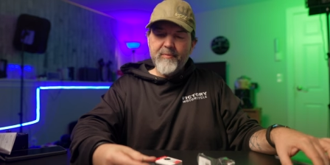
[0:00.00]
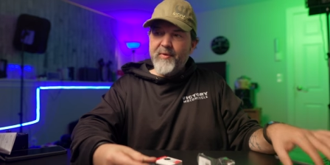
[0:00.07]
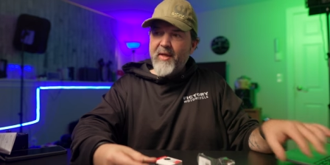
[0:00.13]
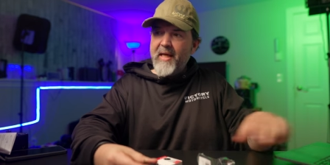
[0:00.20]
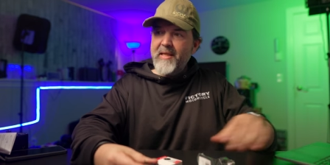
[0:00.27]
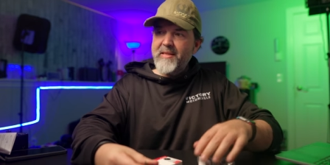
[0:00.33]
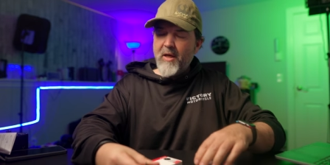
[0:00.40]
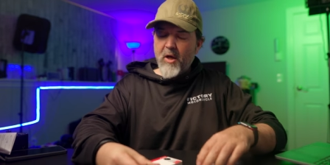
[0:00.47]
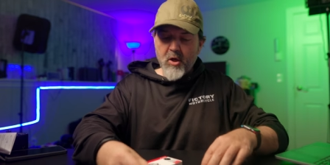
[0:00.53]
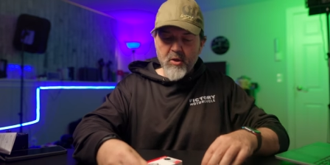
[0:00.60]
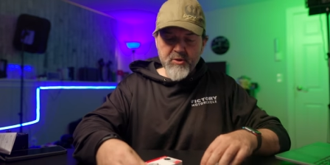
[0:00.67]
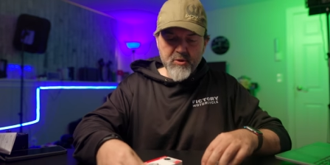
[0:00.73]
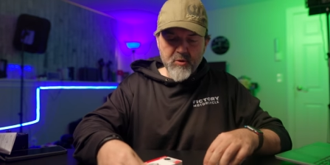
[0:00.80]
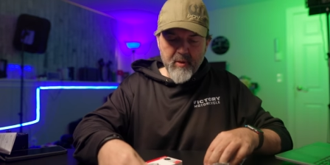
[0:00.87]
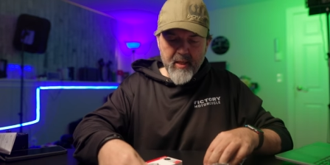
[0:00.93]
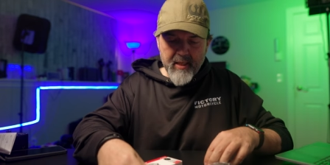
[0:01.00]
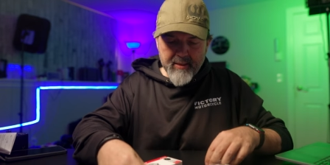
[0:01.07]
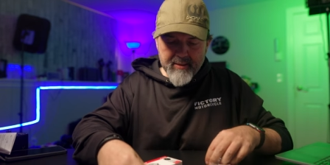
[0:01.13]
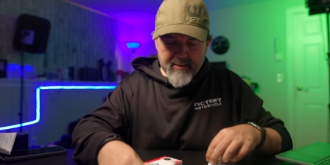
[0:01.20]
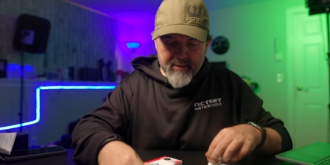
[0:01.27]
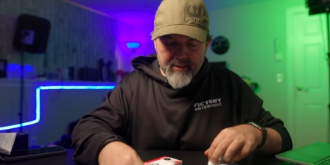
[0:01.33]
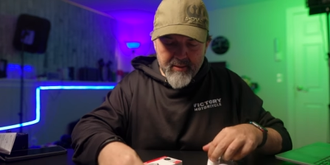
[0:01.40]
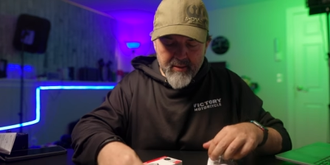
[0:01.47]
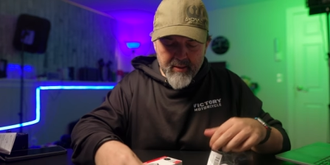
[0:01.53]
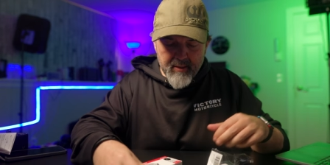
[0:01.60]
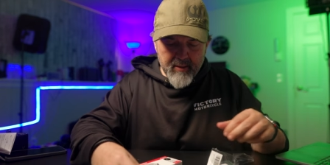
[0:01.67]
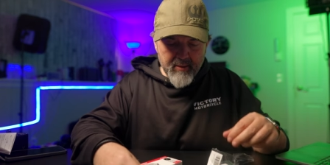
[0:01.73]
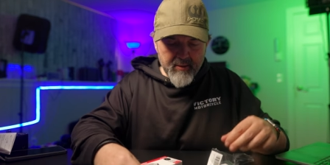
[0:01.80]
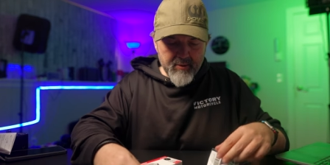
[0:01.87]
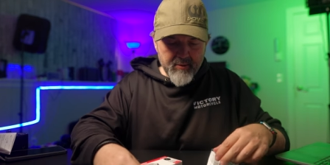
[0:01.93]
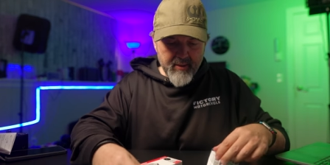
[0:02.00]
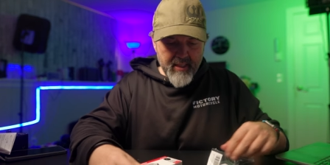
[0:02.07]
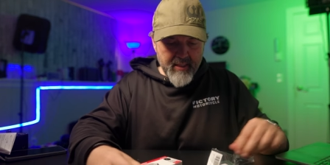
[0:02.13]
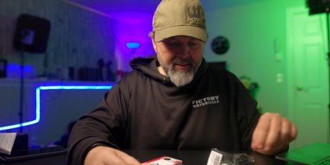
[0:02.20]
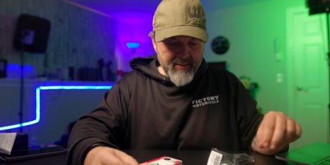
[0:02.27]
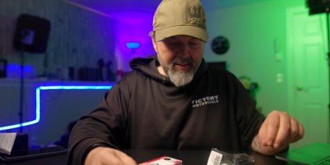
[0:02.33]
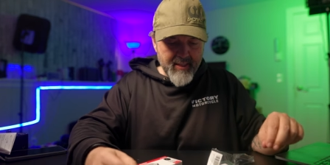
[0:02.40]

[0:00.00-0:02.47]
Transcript: that's also excellent. So that's